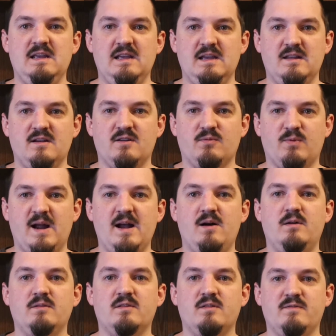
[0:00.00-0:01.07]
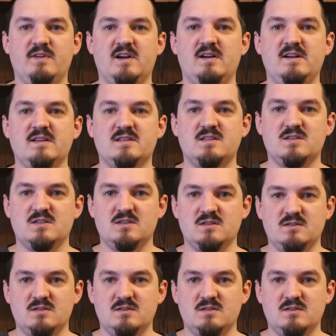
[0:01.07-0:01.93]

in and around the various